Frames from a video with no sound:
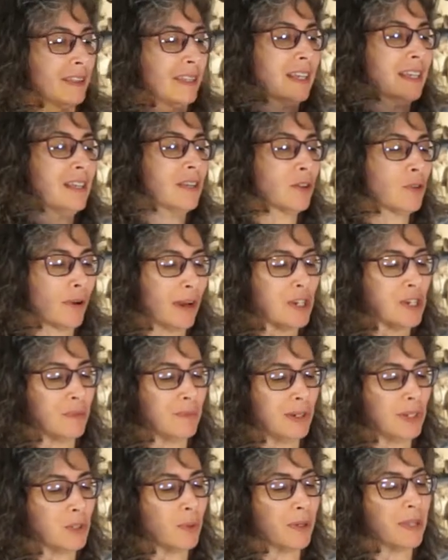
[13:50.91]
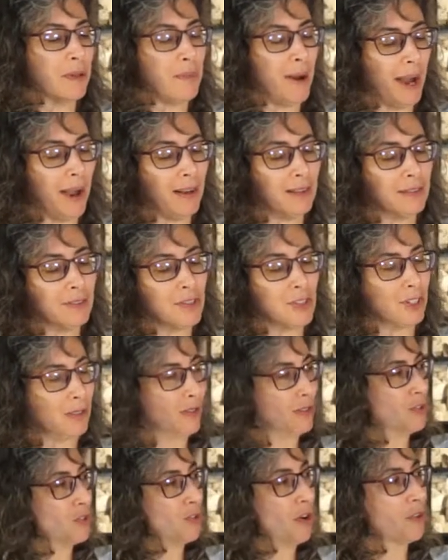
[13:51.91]
the, integration between the biology and
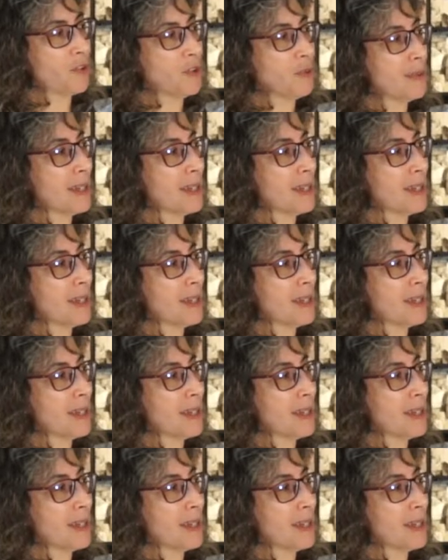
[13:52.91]
the structure?